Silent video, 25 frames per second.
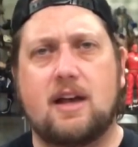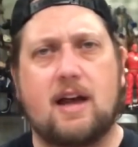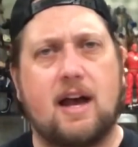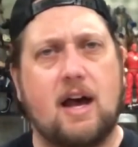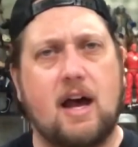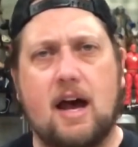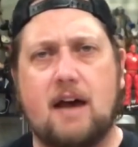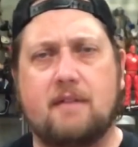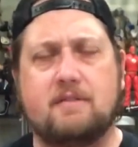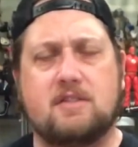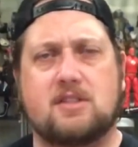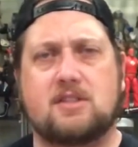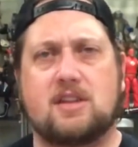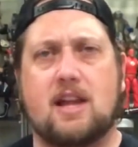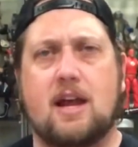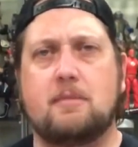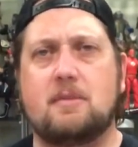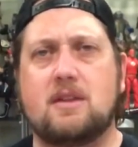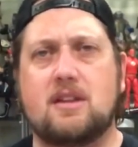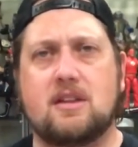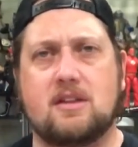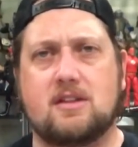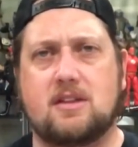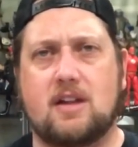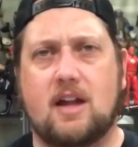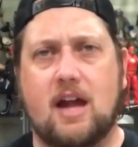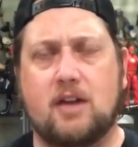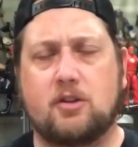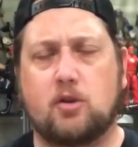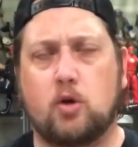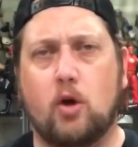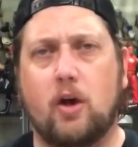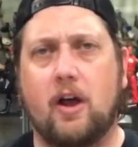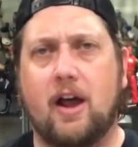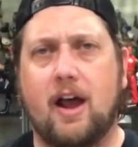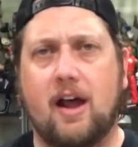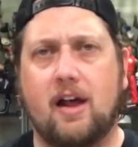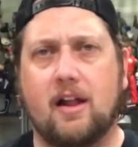Obviously, I'm in the
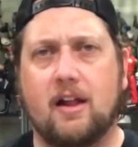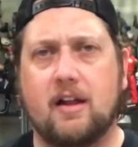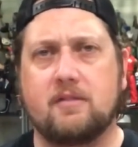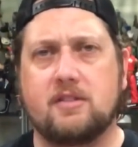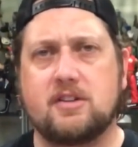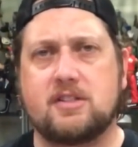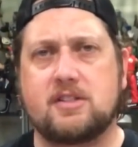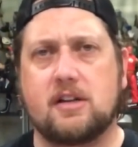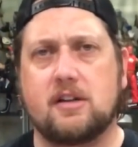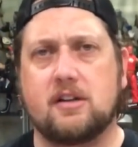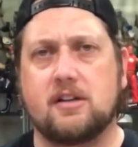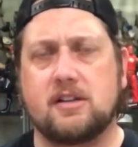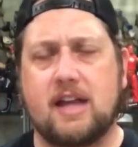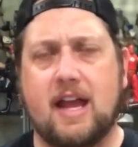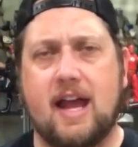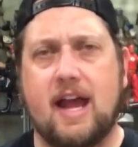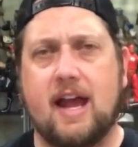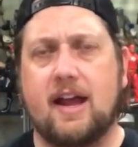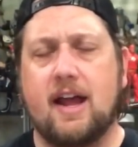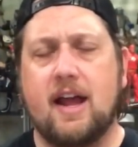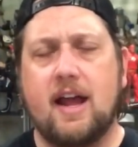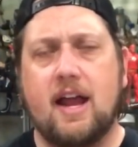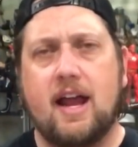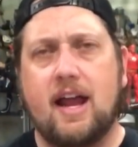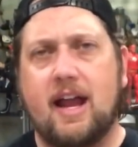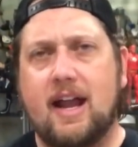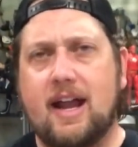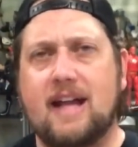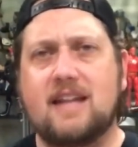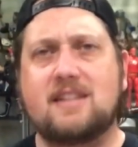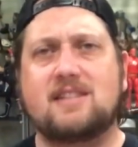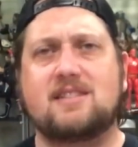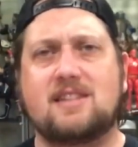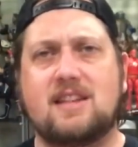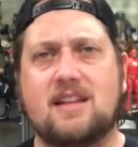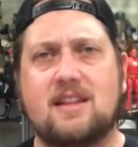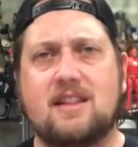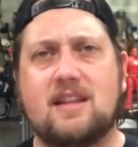toy aisle every single day, and I
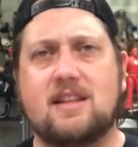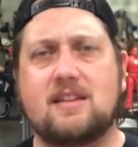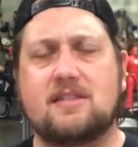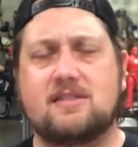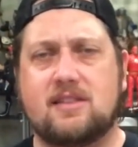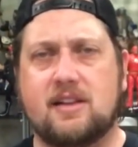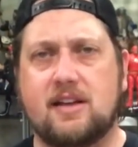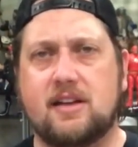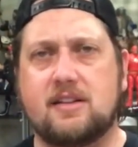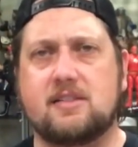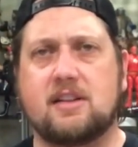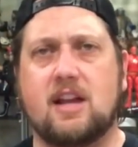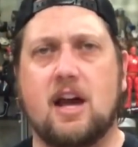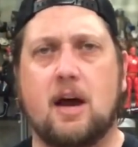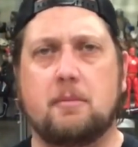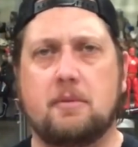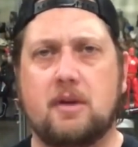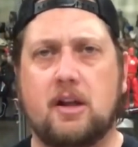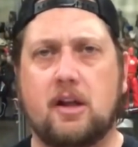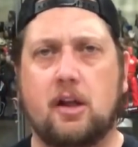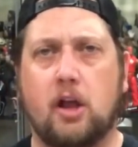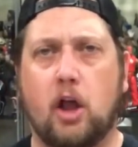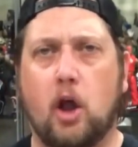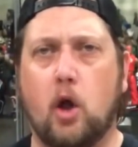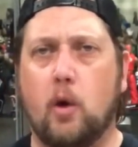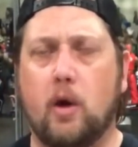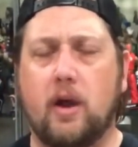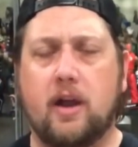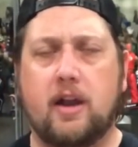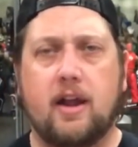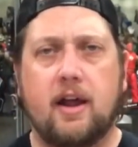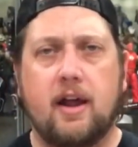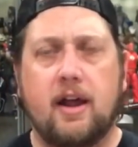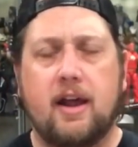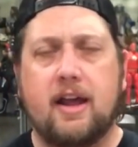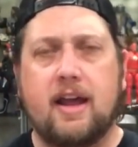see these things coming and going.